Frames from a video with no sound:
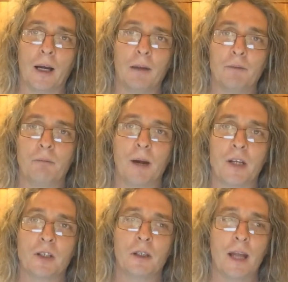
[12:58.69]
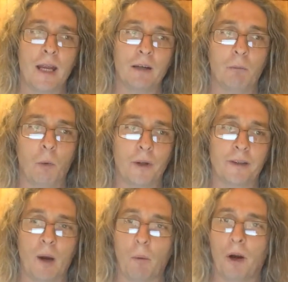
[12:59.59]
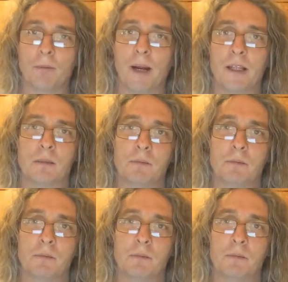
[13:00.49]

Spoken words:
information and worked out where I'd made some